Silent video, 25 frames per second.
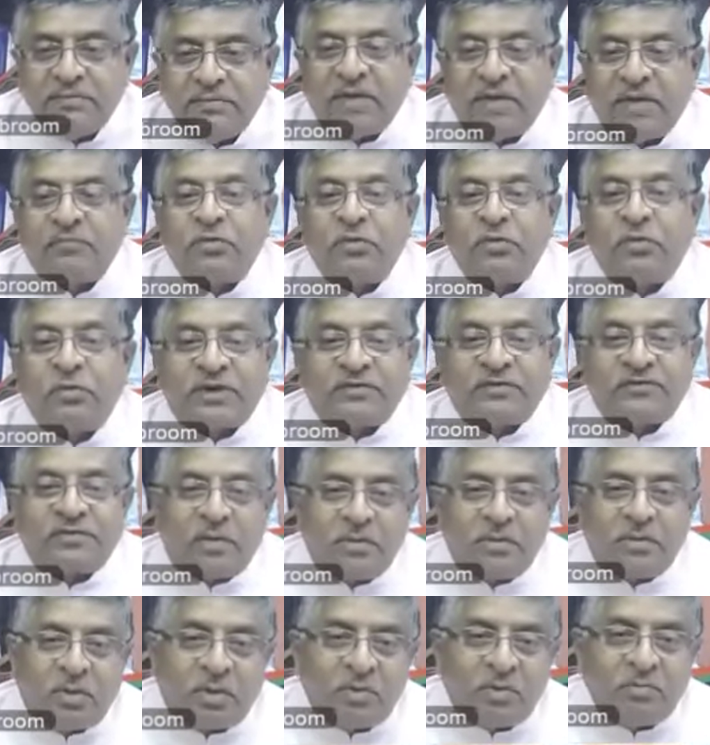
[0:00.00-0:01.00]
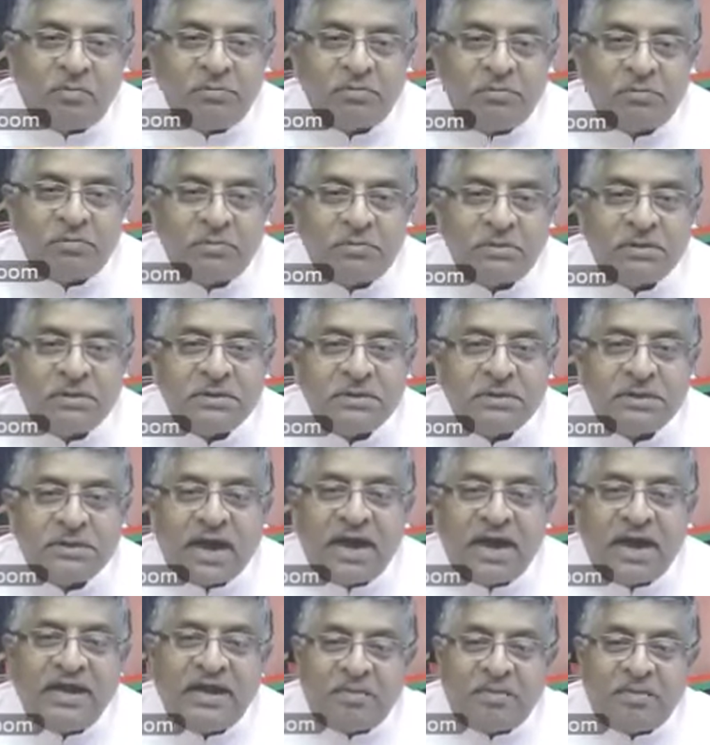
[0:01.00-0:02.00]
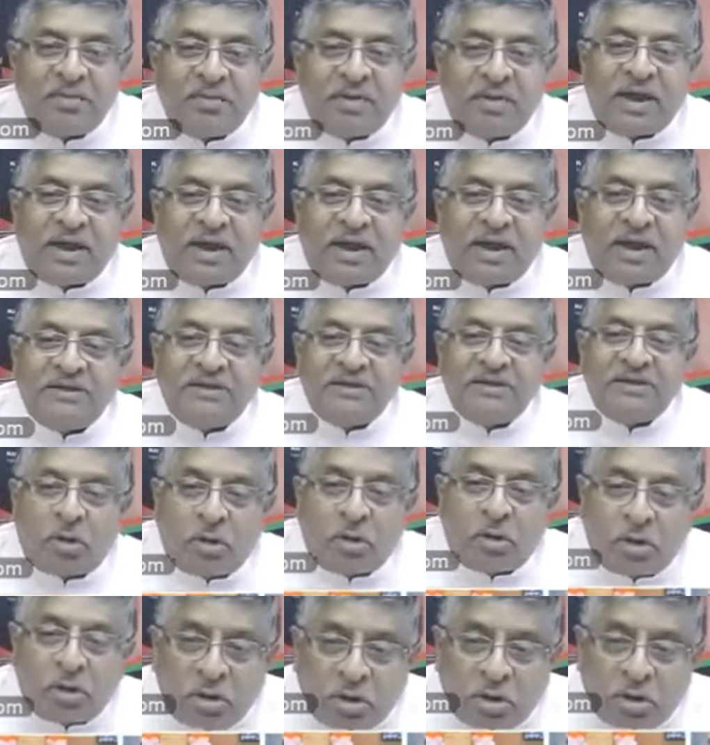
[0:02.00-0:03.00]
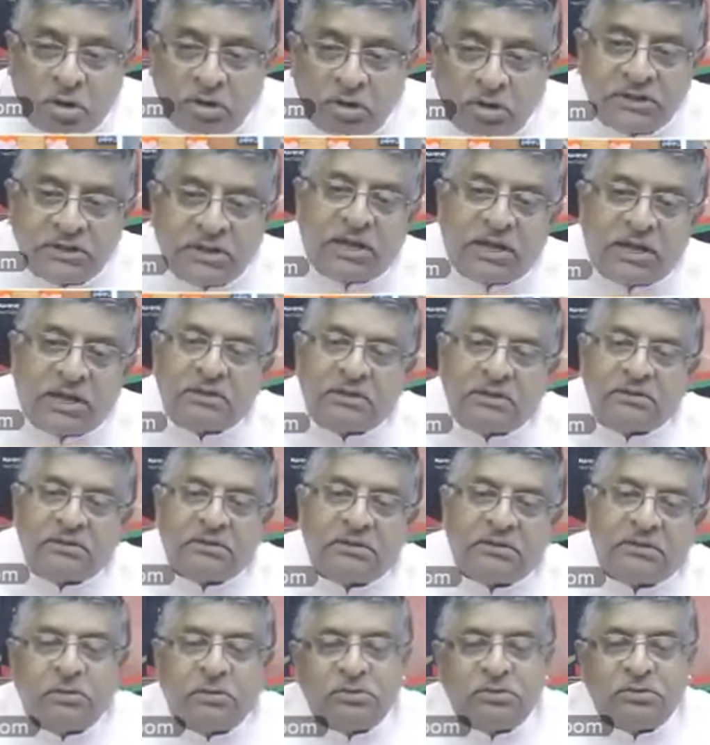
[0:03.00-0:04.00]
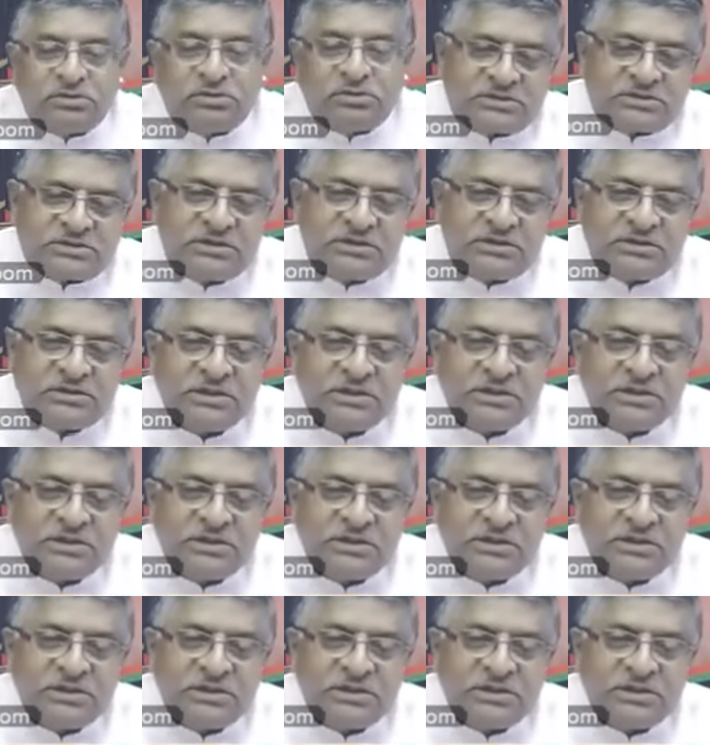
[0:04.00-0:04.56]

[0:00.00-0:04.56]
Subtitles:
We have to work from home. I liberalized all the rules.